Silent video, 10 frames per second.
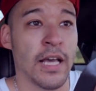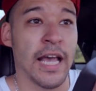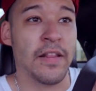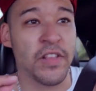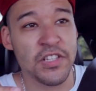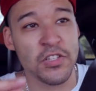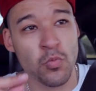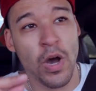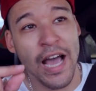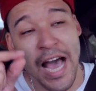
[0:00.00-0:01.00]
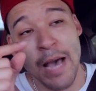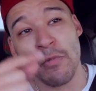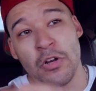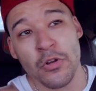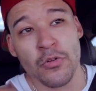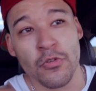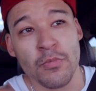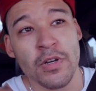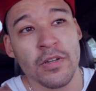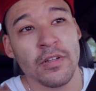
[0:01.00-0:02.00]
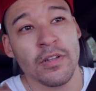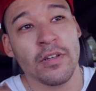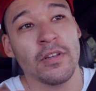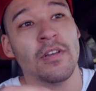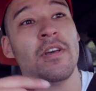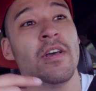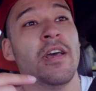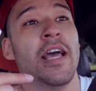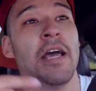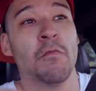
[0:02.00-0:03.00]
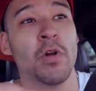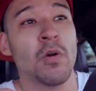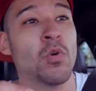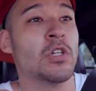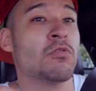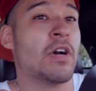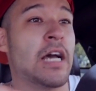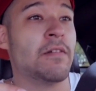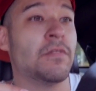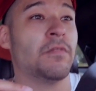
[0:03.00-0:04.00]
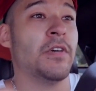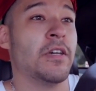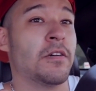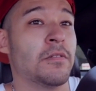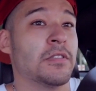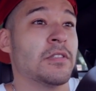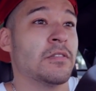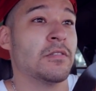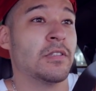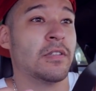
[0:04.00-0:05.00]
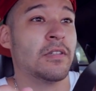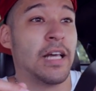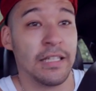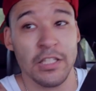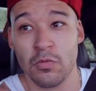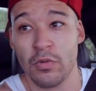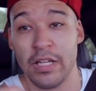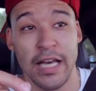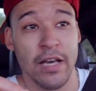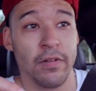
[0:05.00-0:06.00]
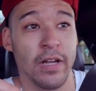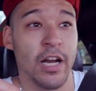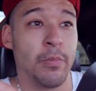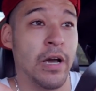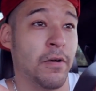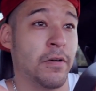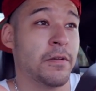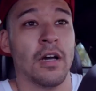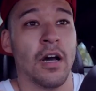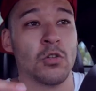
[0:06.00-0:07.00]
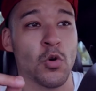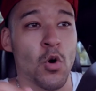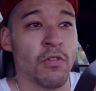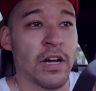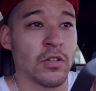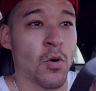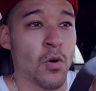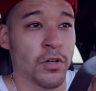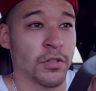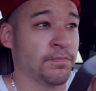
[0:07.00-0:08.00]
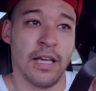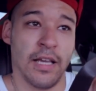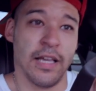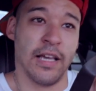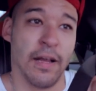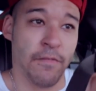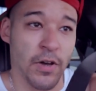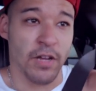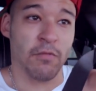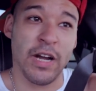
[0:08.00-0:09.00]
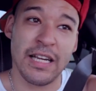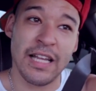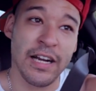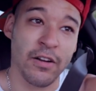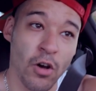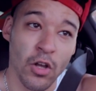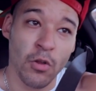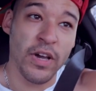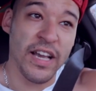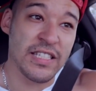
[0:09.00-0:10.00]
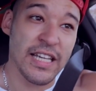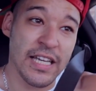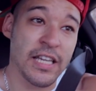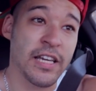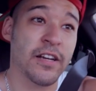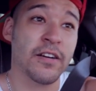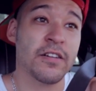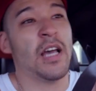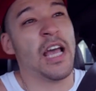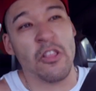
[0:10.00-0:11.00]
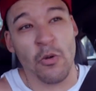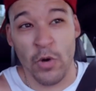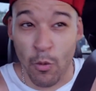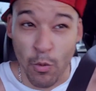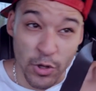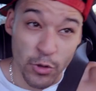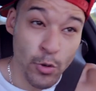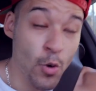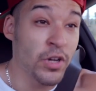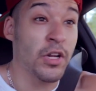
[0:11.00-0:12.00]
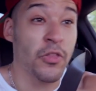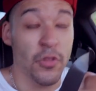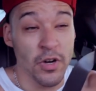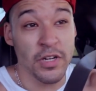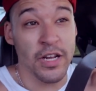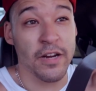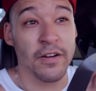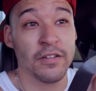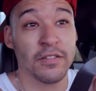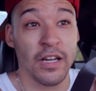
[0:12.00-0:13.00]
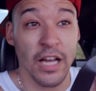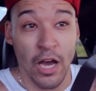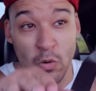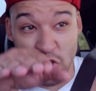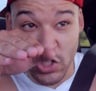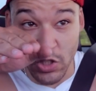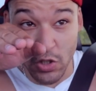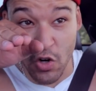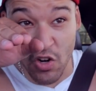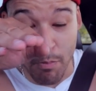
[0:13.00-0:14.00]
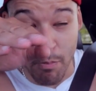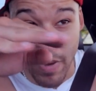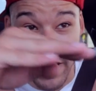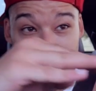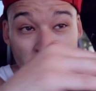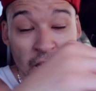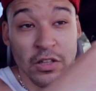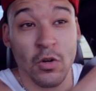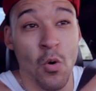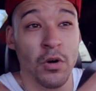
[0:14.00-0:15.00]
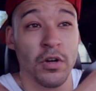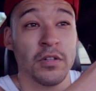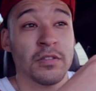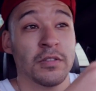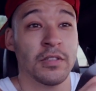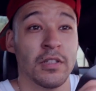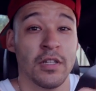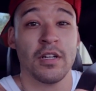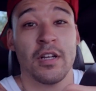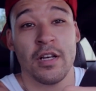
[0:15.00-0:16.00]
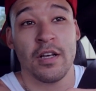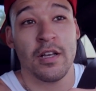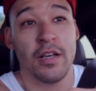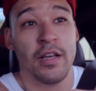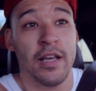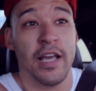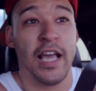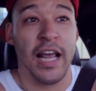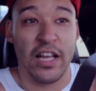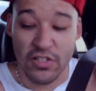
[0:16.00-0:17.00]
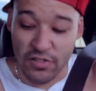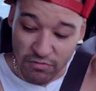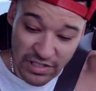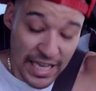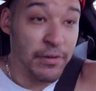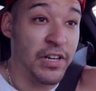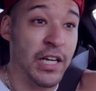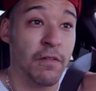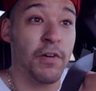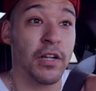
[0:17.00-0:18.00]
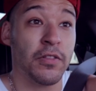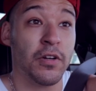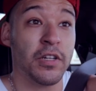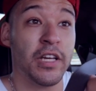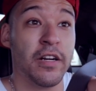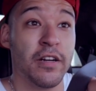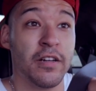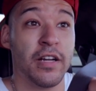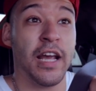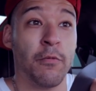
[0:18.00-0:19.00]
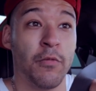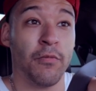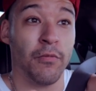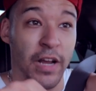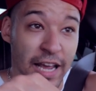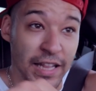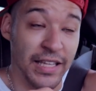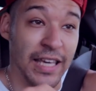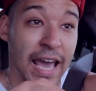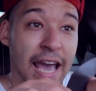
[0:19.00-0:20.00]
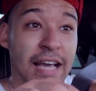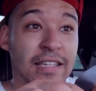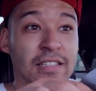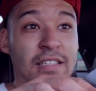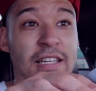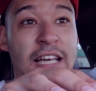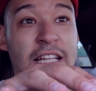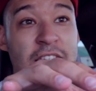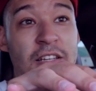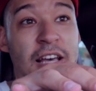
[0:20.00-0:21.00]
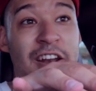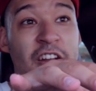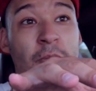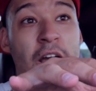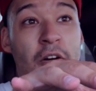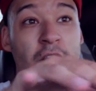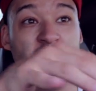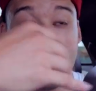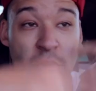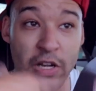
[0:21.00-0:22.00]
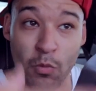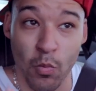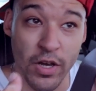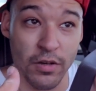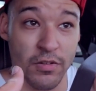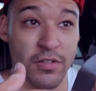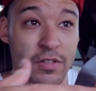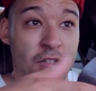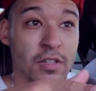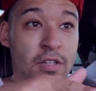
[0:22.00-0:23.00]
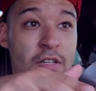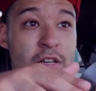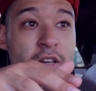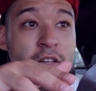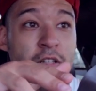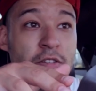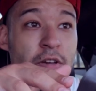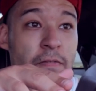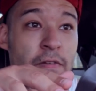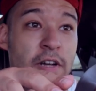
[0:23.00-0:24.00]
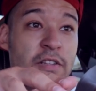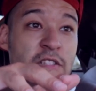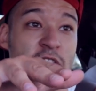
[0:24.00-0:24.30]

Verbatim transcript: and this is why I'm a noob at rear wheel drive vehicles like this one that have a lot of power. I was going around the corner, and fucking redlined it all the way at second gear, and then when I went to throw it into third gear, I was still bending around the corner and I slammed it into fucking third gear and when I hit the gas, it still had enough power to spin the wheels. So I fucking